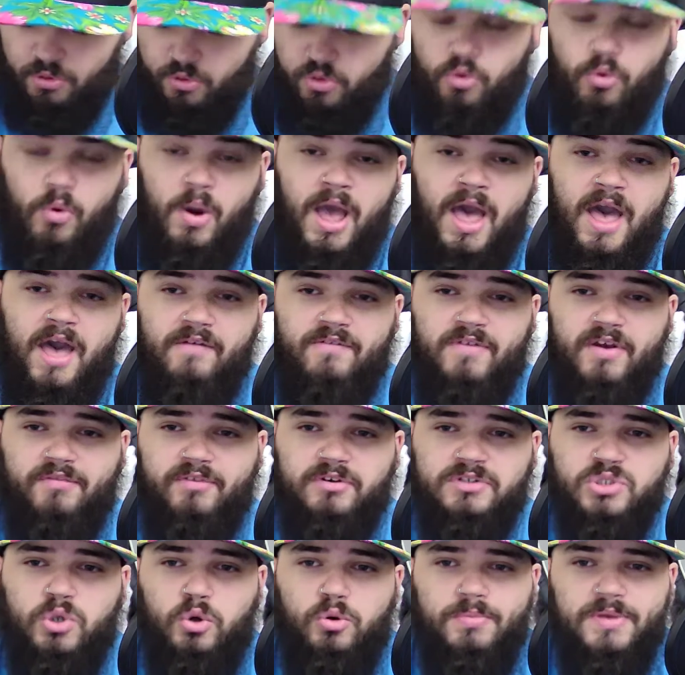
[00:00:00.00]
who have
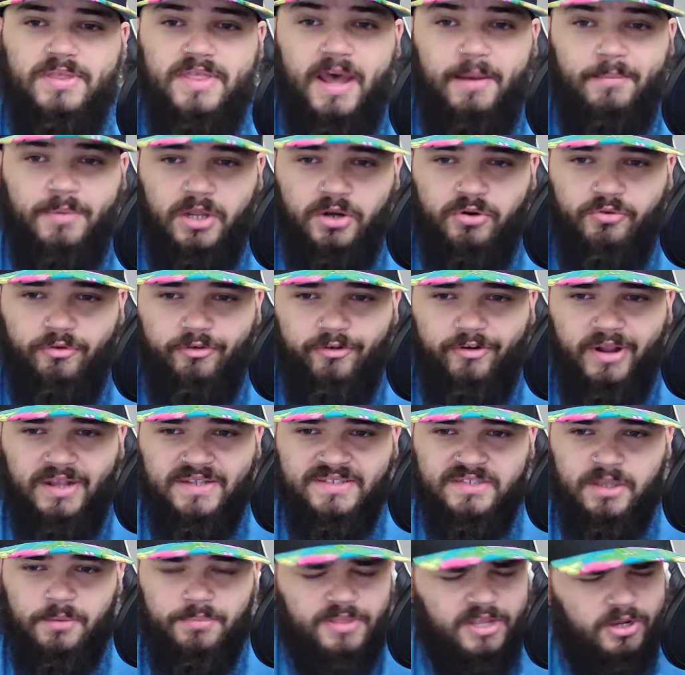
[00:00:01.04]
ever told me that I'm going to regret
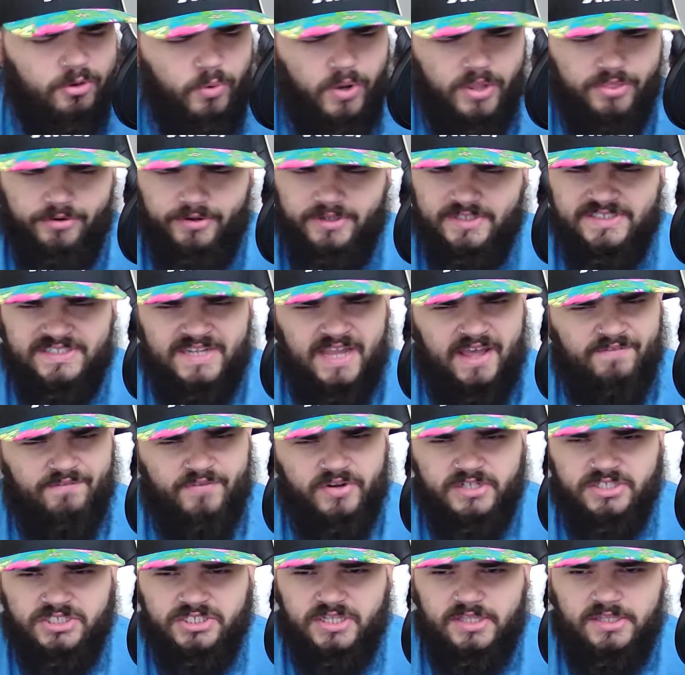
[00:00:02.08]
something, whether it's not
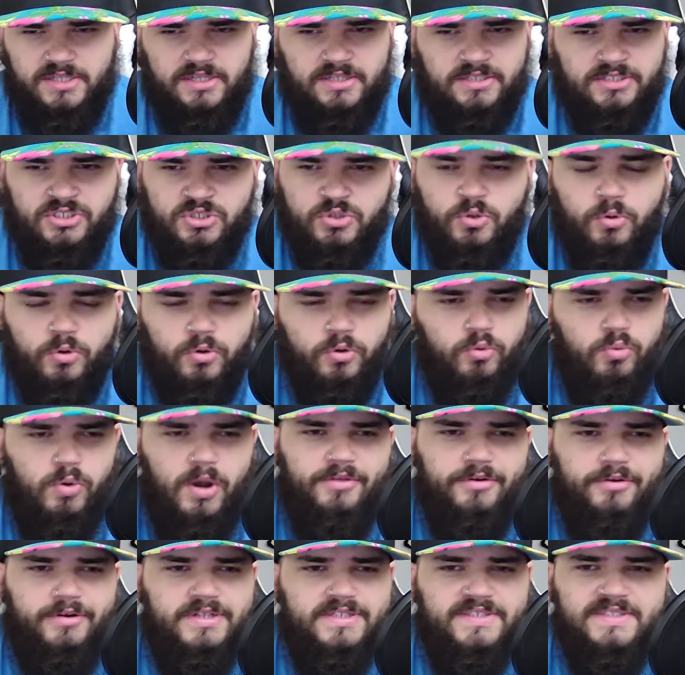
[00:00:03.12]
finishing school,
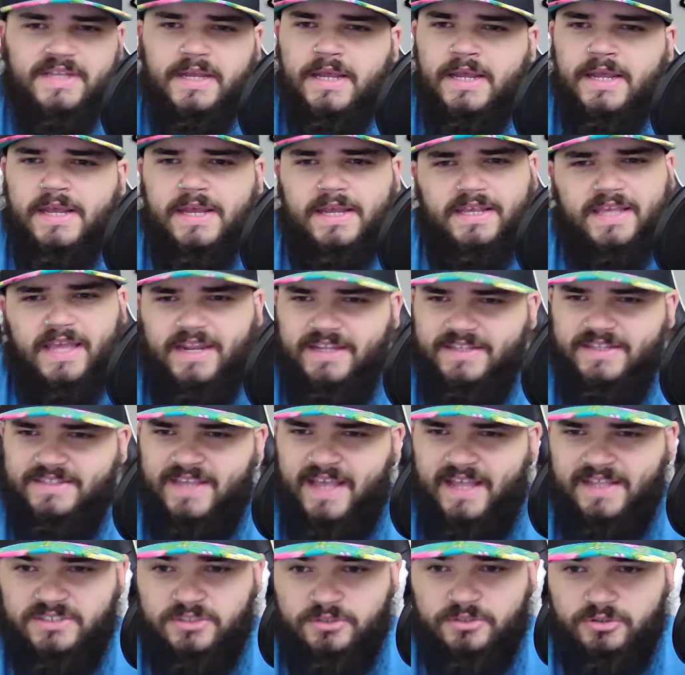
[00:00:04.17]
whether it's getting
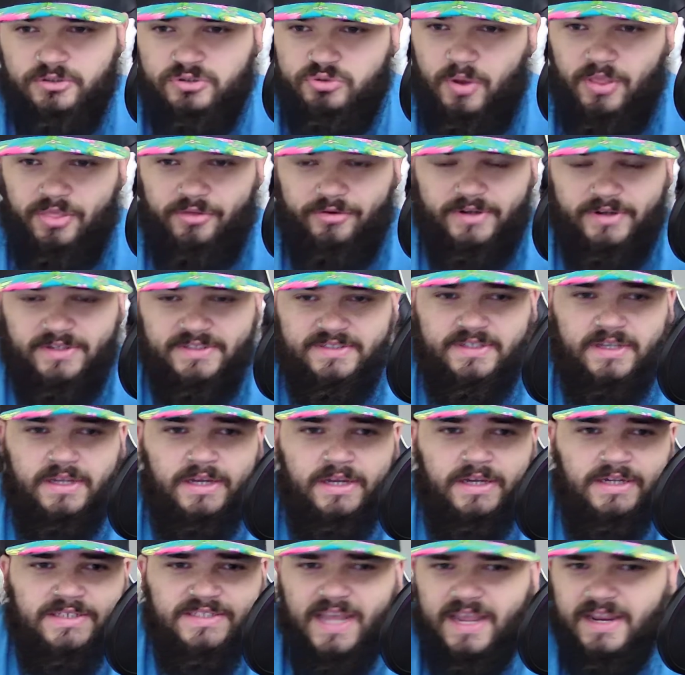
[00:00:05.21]
tattoos, whether it's
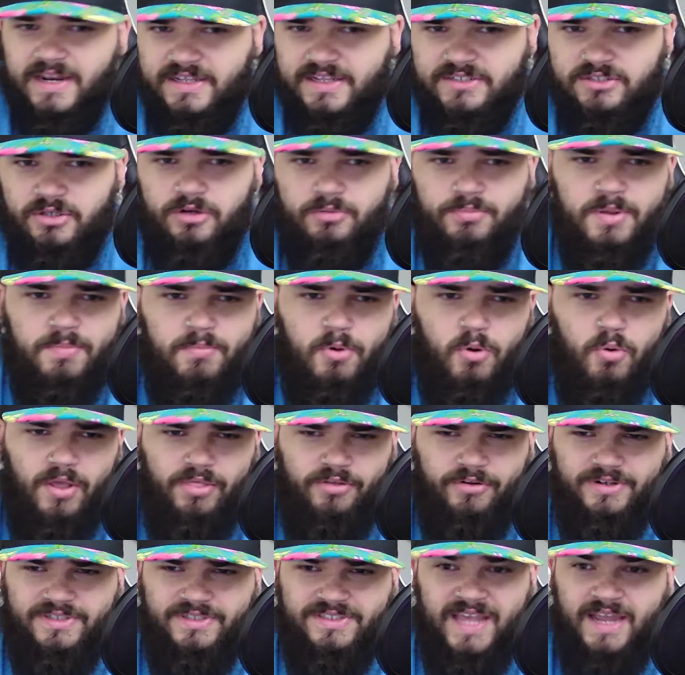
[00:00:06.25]
dating certain people,
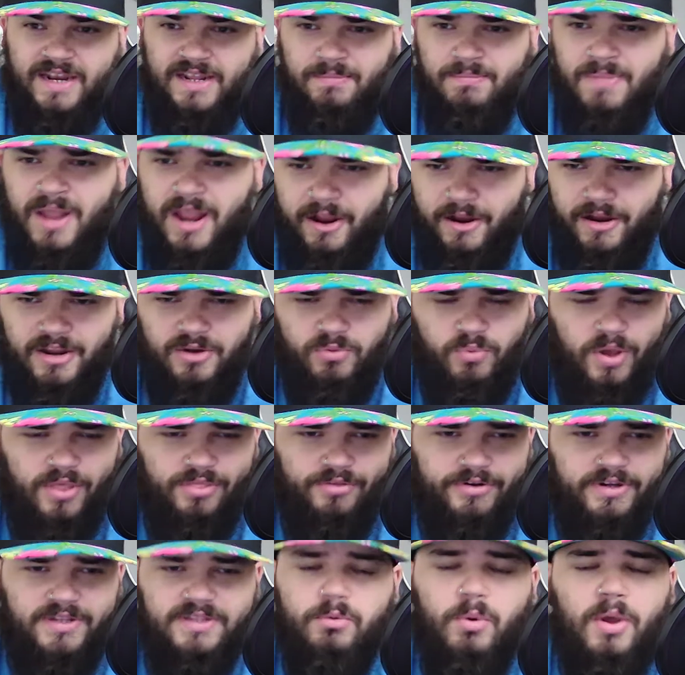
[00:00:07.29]
whether it's getting married,
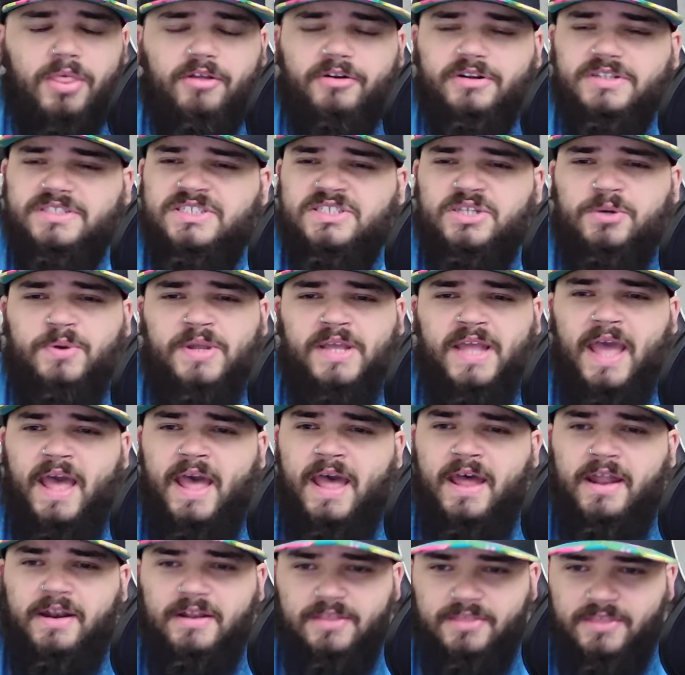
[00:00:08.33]
whether it's doing
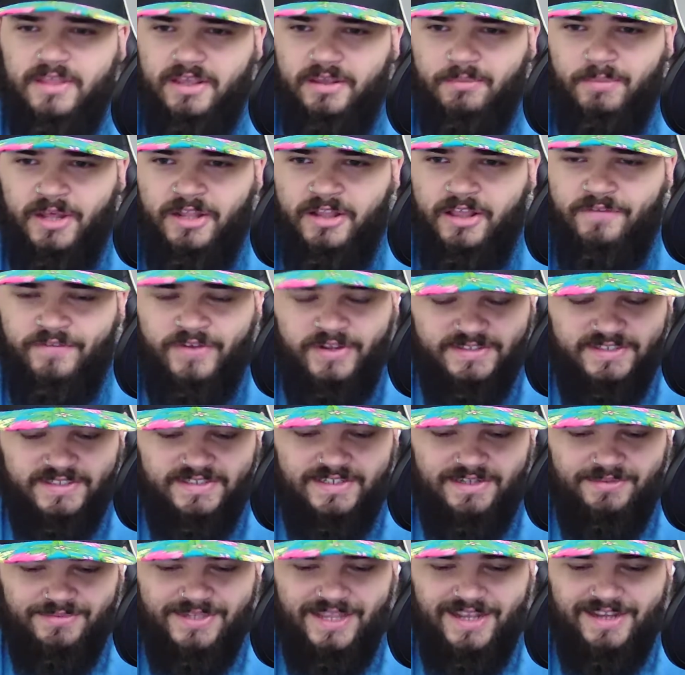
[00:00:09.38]
anything in my life, because it
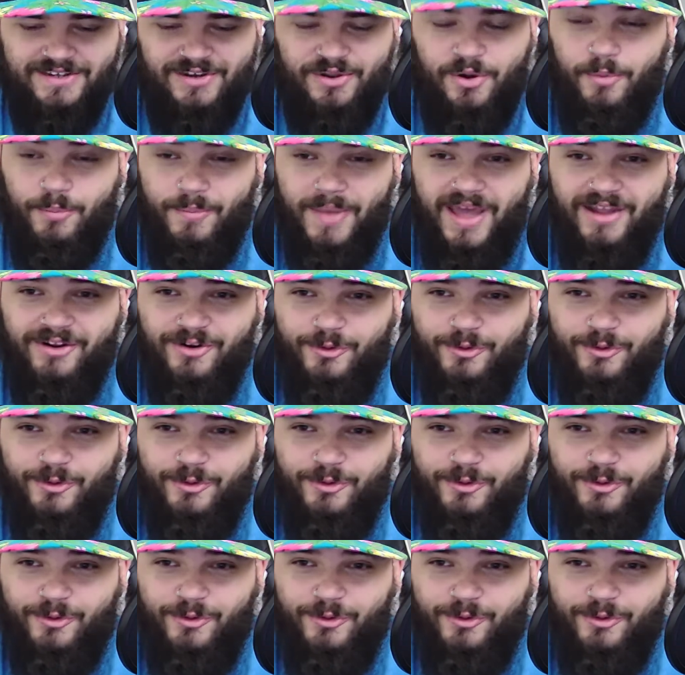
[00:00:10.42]
seems like no matter